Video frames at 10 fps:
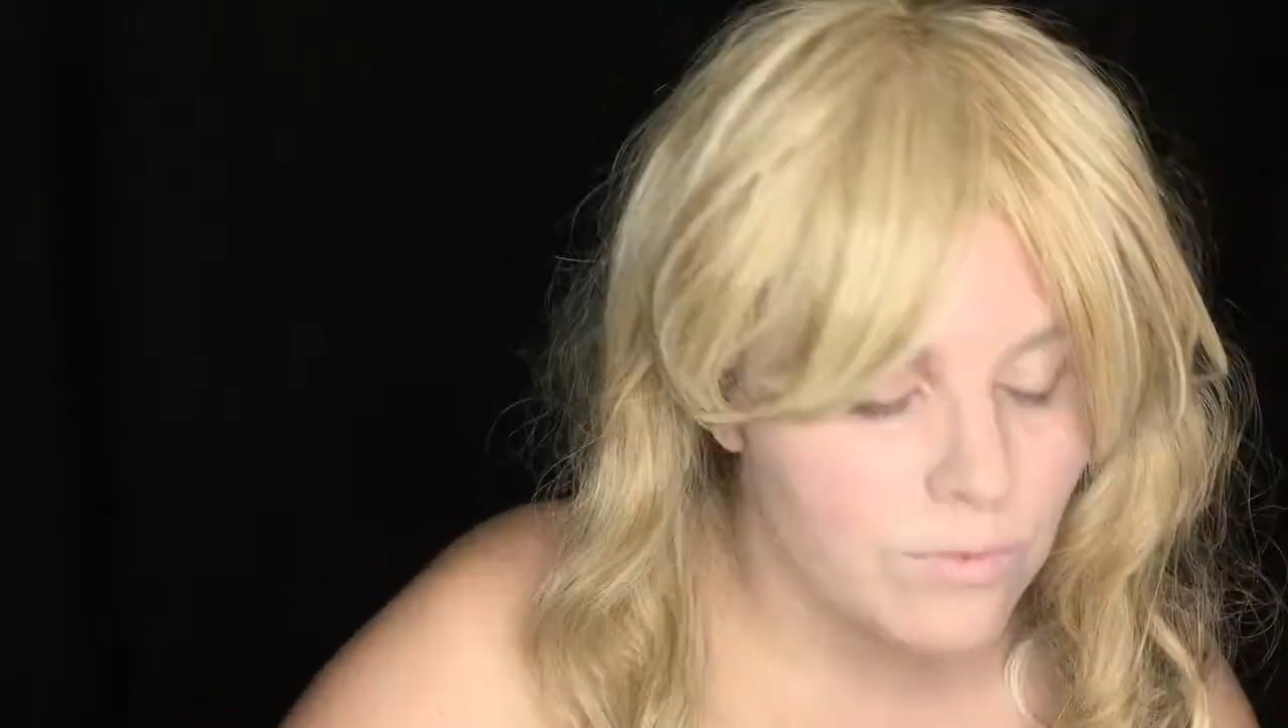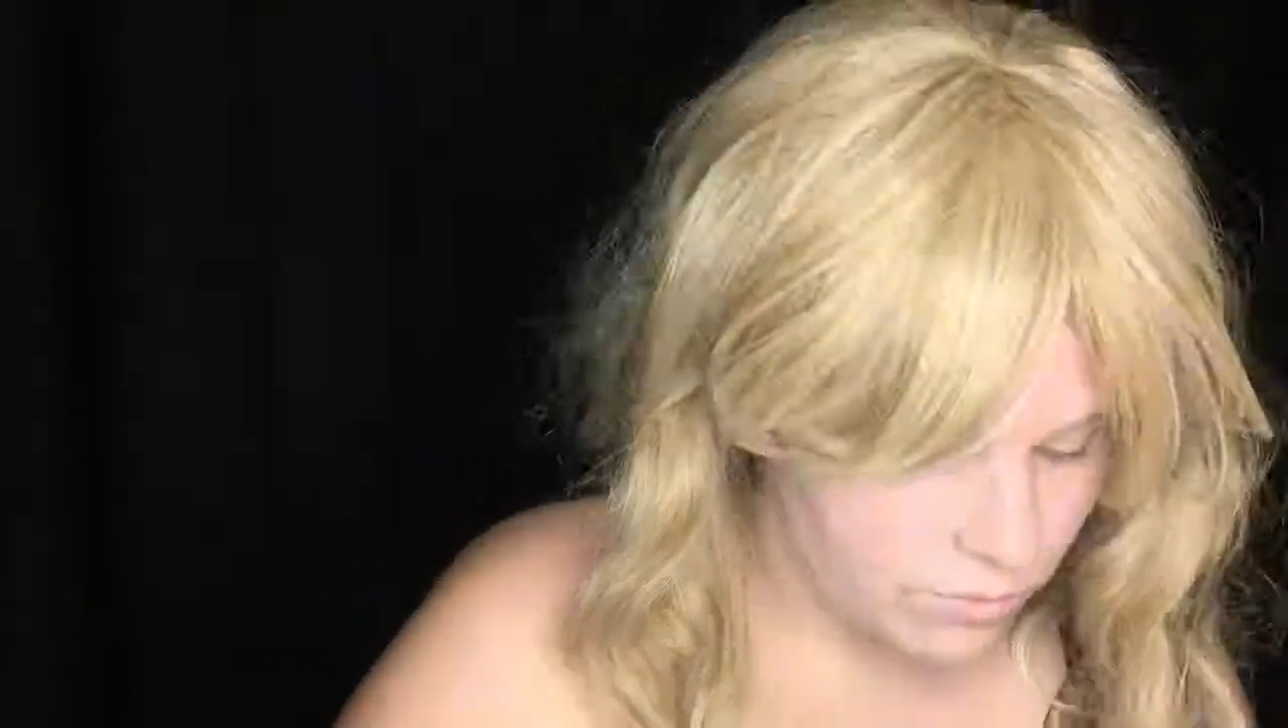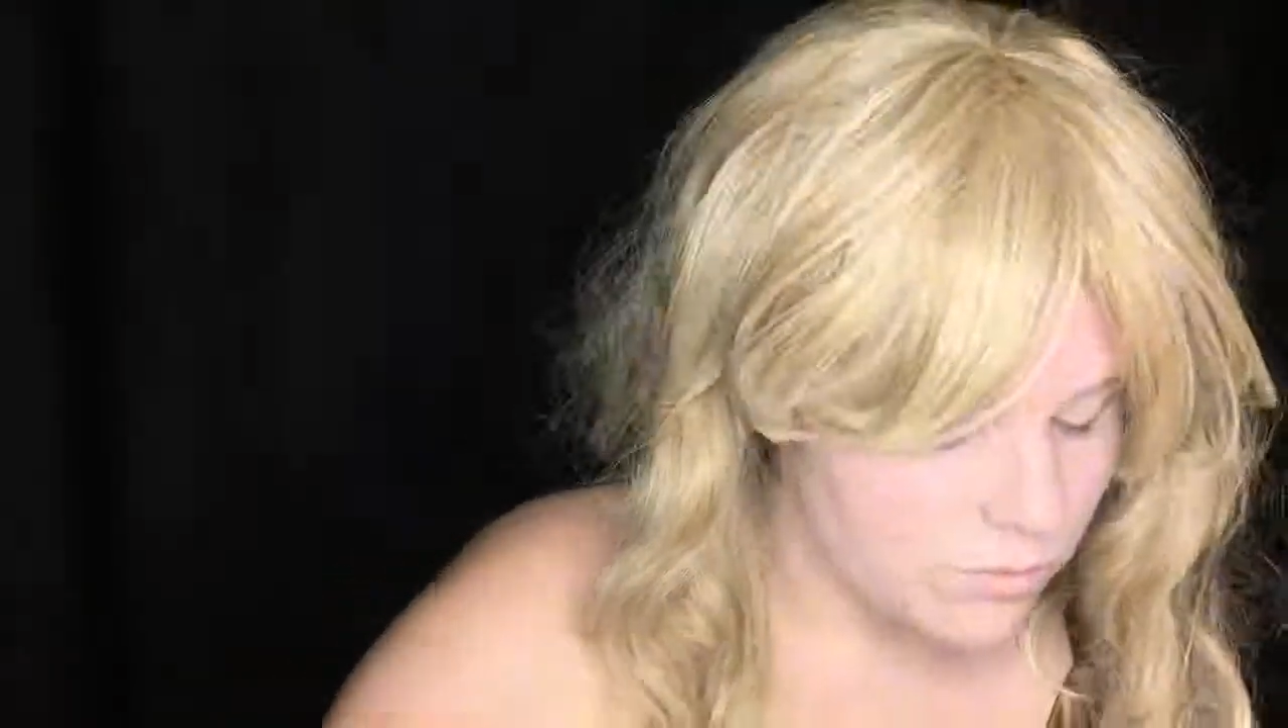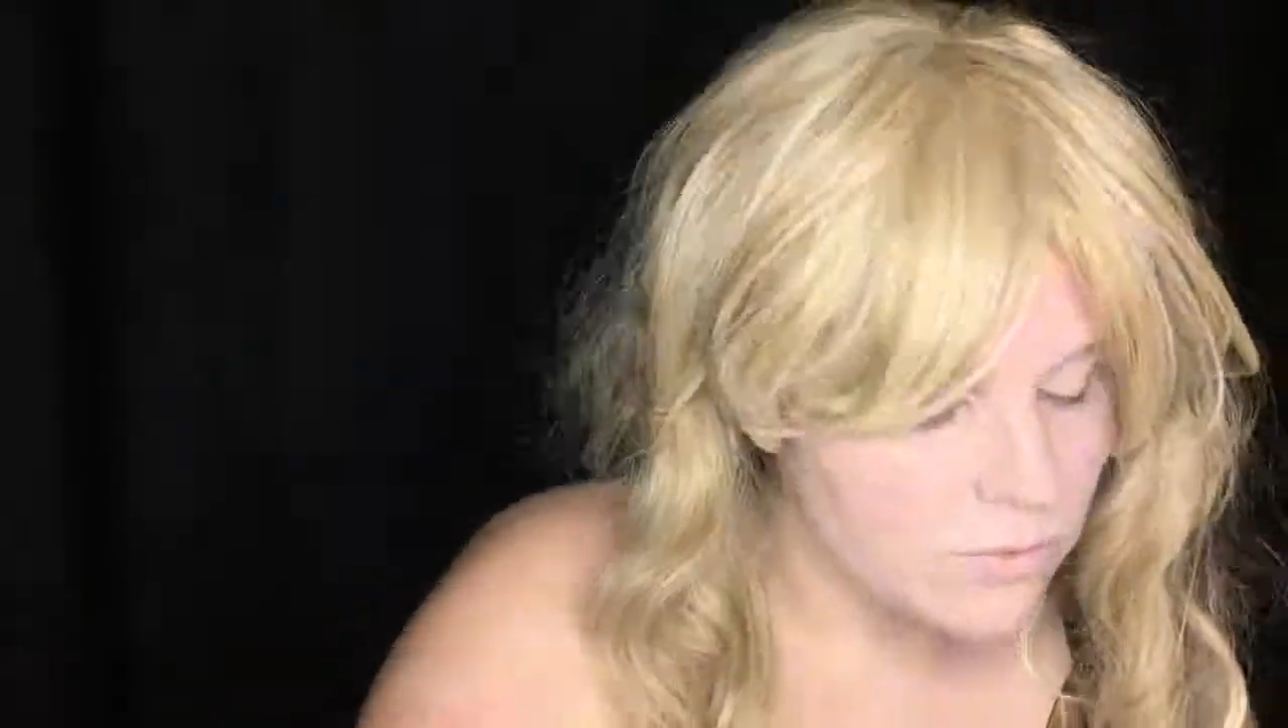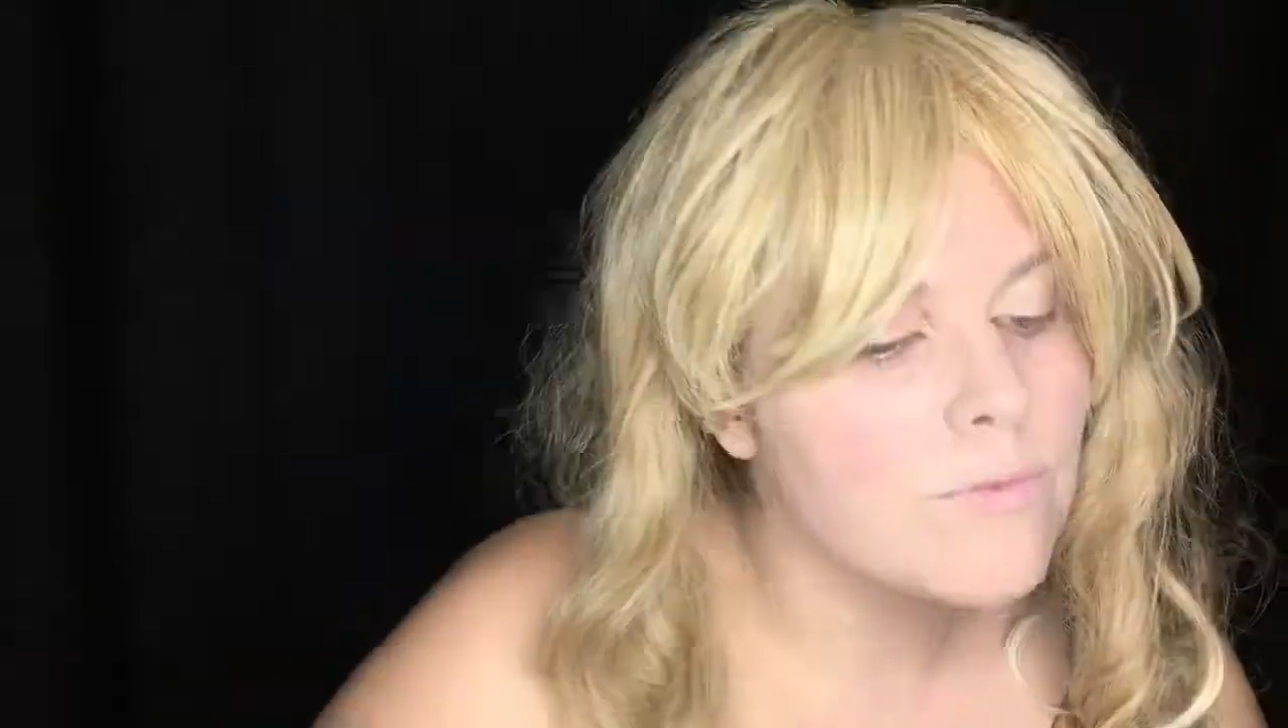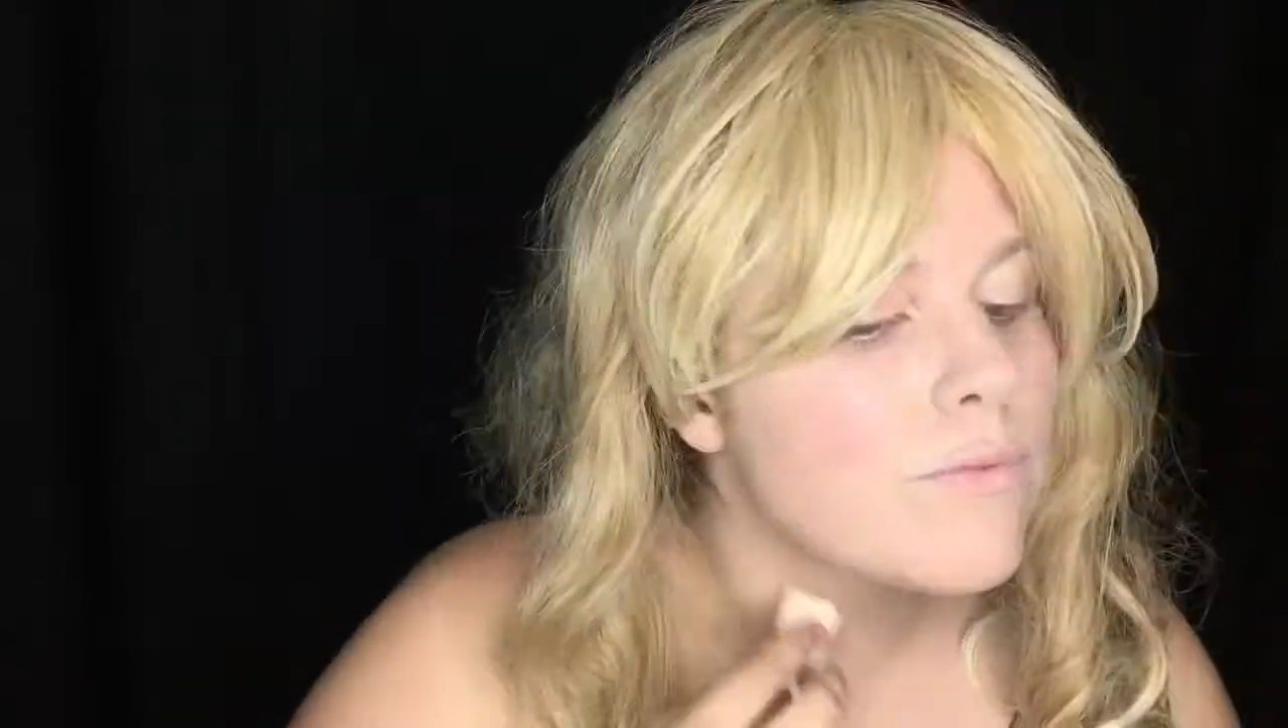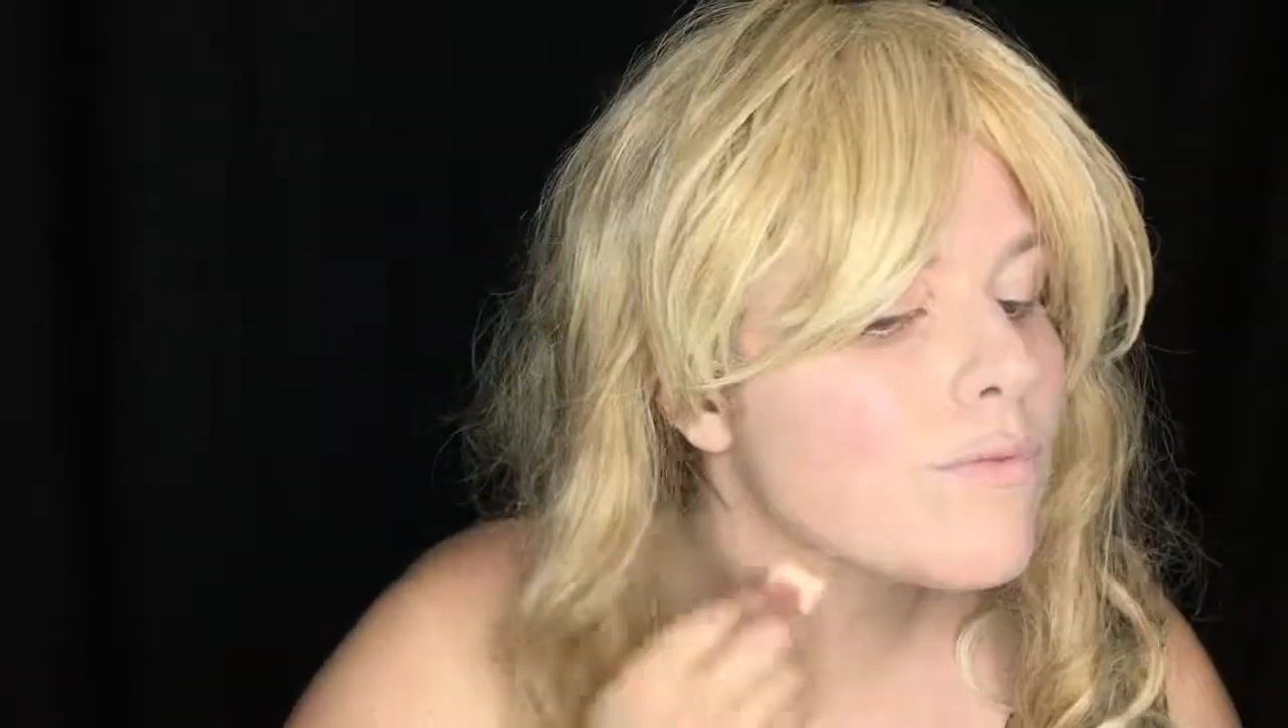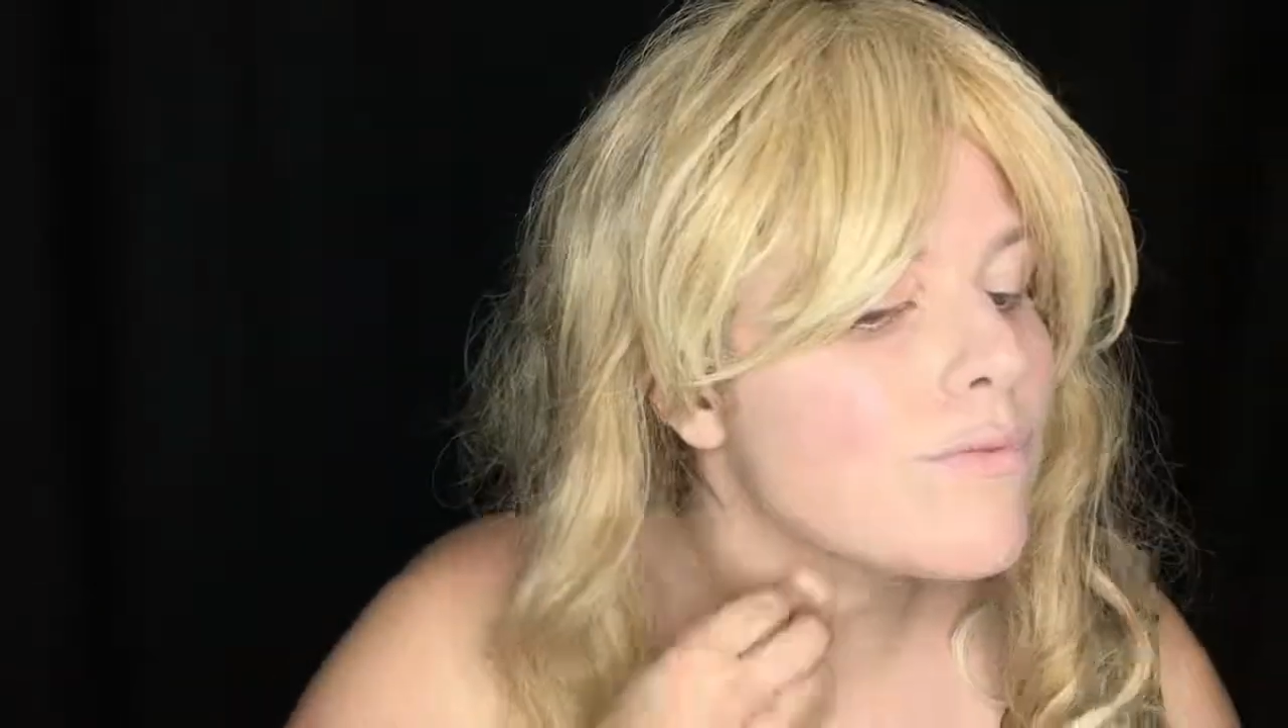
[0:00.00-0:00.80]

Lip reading: and